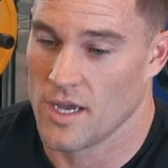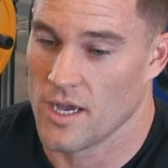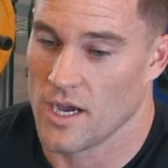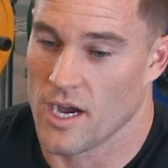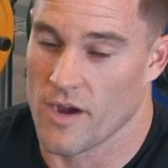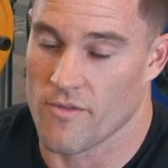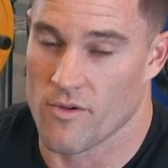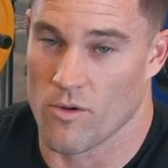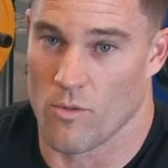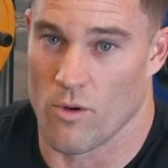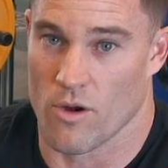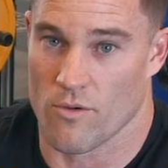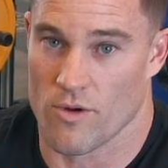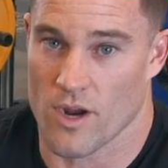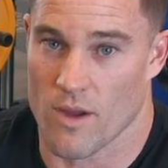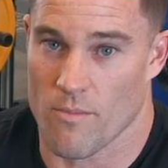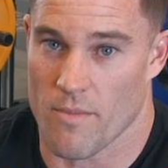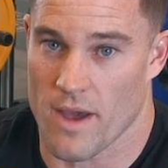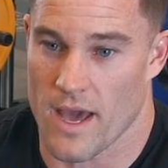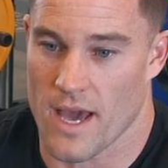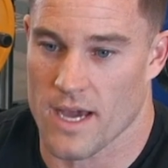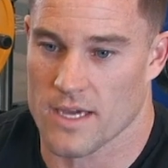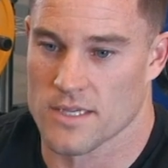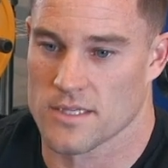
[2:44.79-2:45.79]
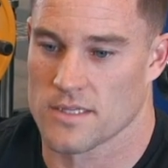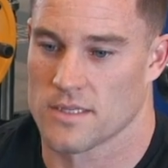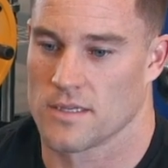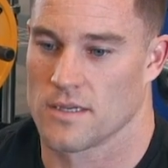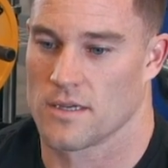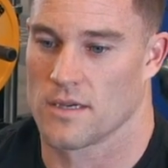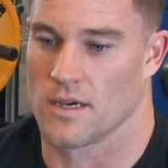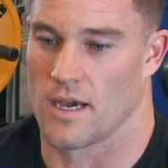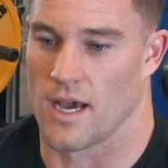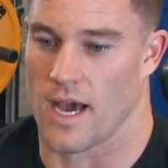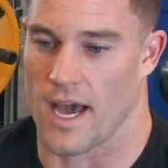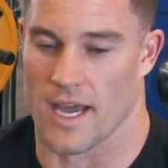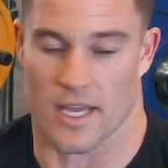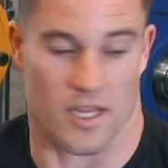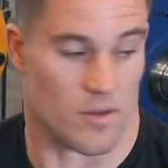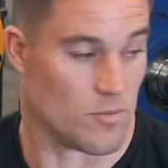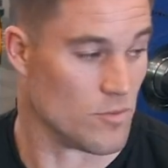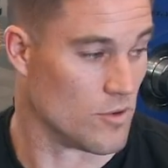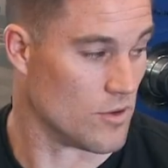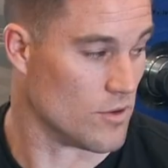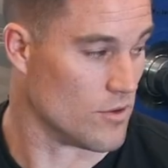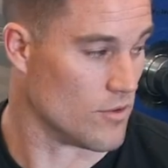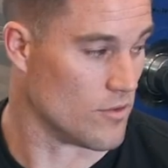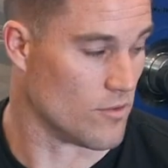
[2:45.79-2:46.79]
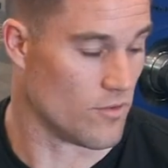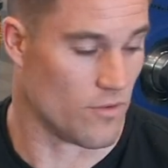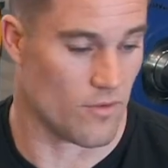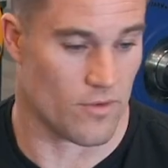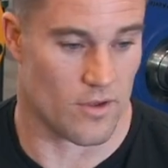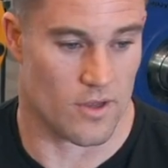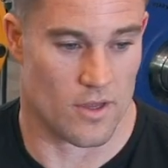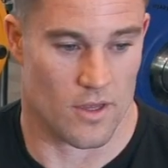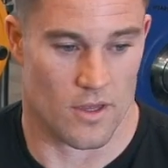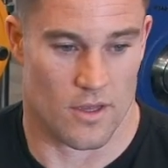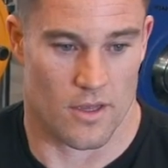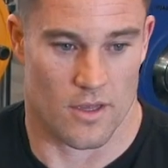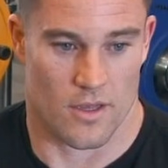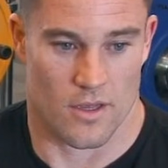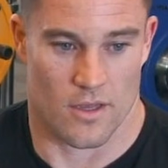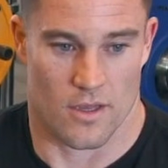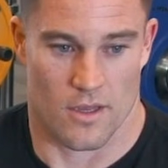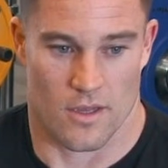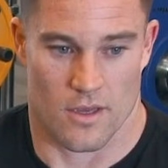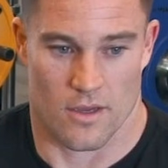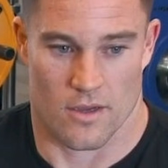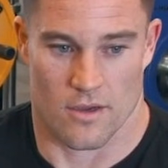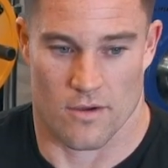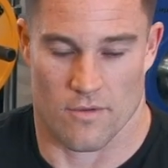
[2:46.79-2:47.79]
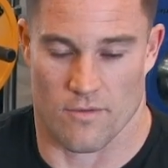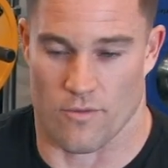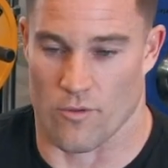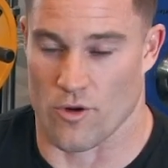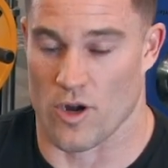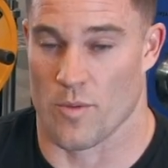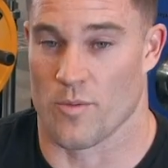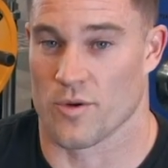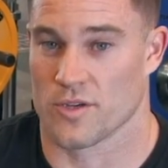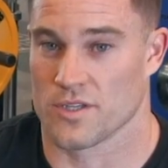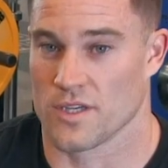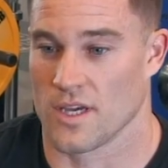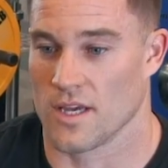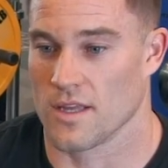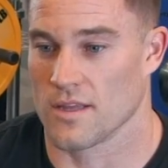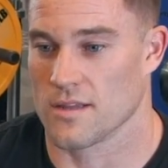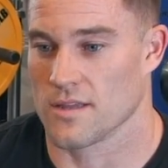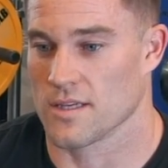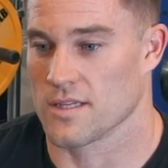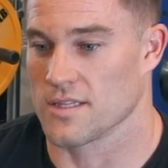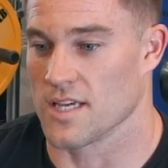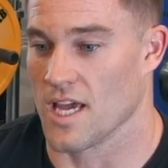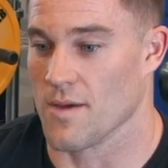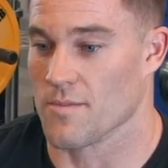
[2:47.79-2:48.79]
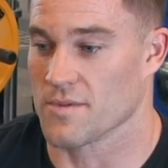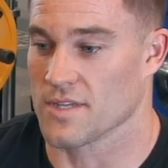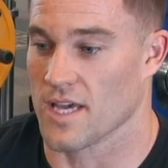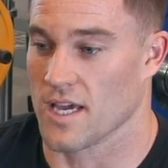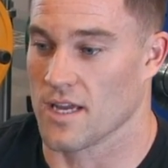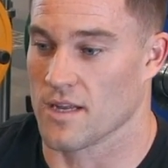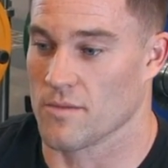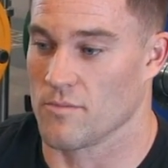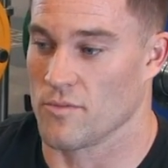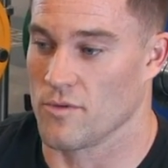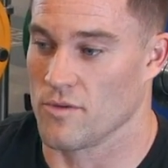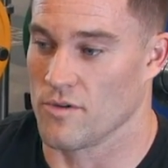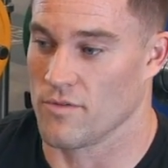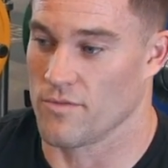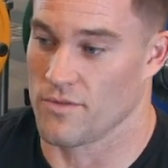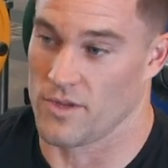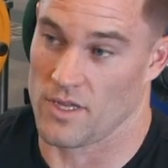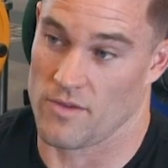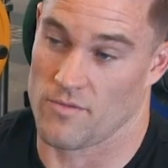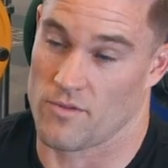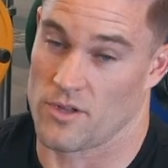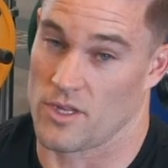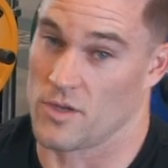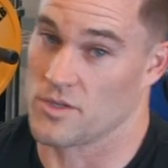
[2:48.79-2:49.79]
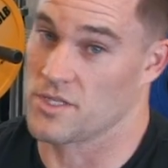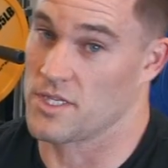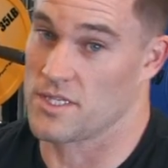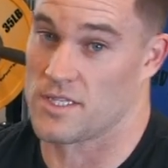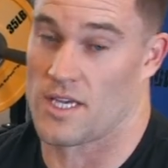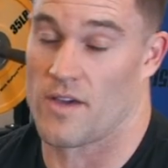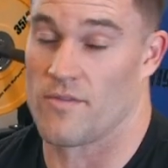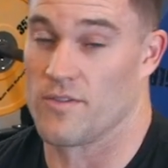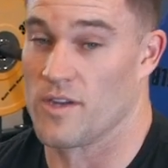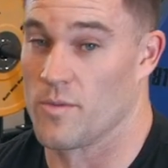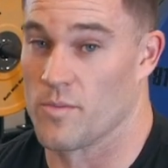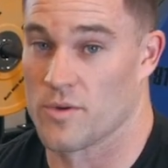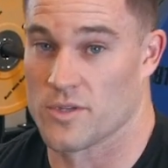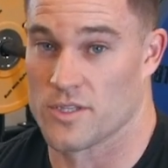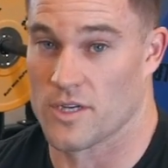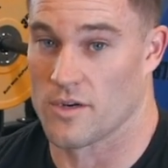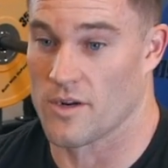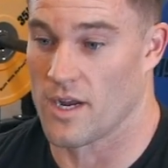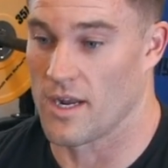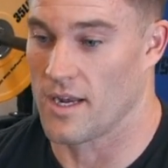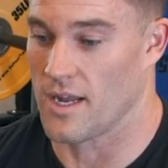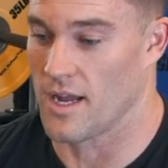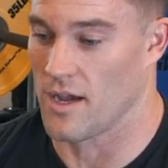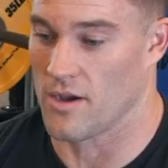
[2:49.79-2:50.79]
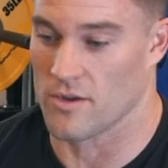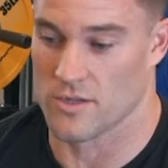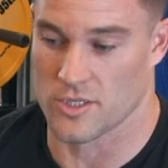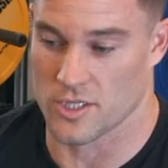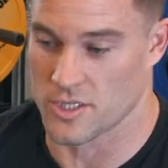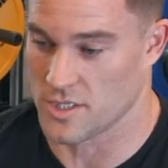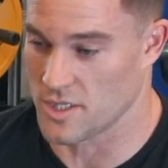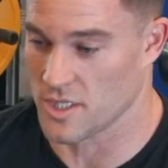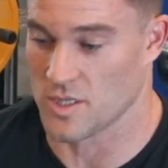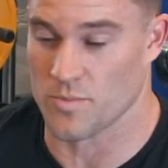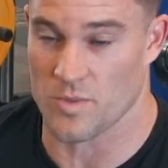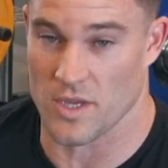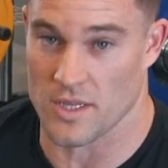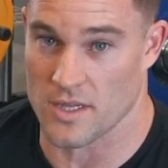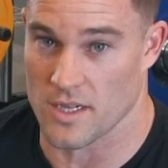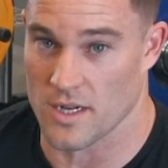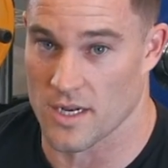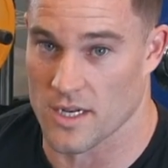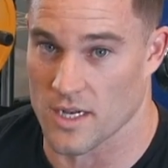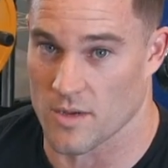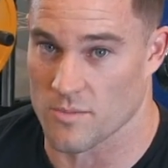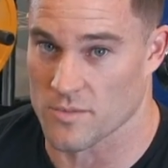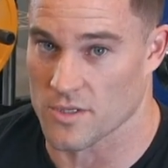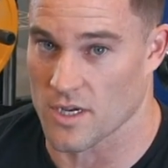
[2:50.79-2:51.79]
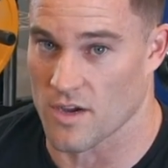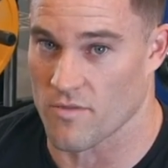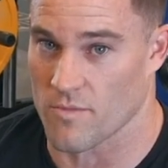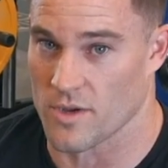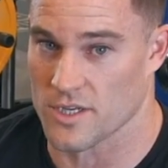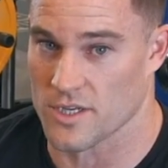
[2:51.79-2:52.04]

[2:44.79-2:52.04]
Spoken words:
of your 1 rep max. I can move 40%, the same as I can move even close to 70% right now, just the speed that it comes off my